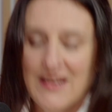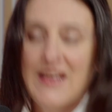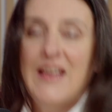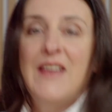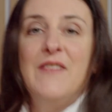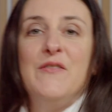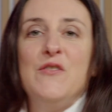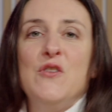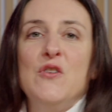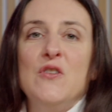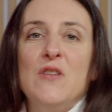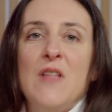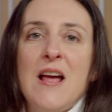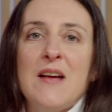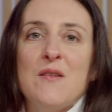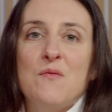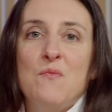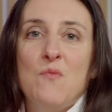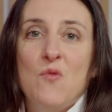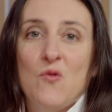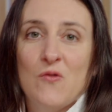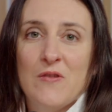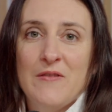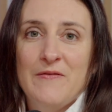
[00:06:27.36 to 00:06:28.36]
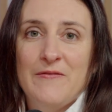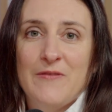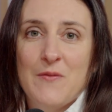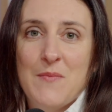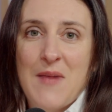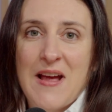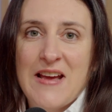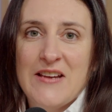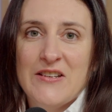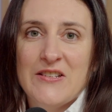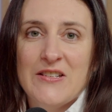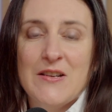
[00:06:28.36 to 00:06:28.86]
If you'd like more
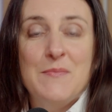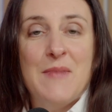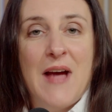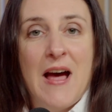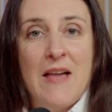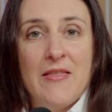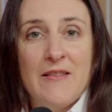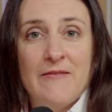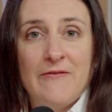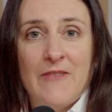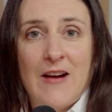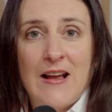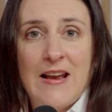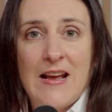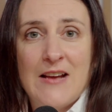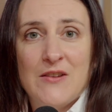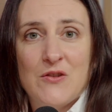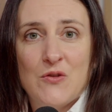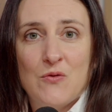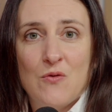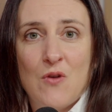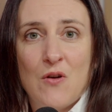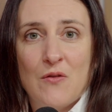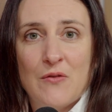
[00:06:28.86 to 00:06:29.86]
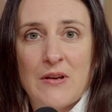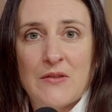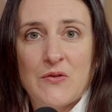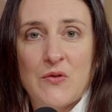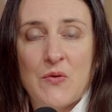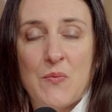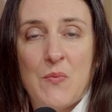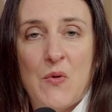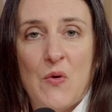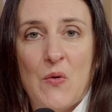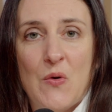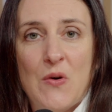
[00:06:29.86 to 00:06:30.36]
information about the Financial Conduct
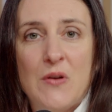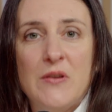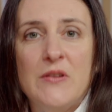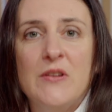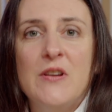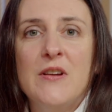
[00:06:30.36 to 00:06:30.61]
Report,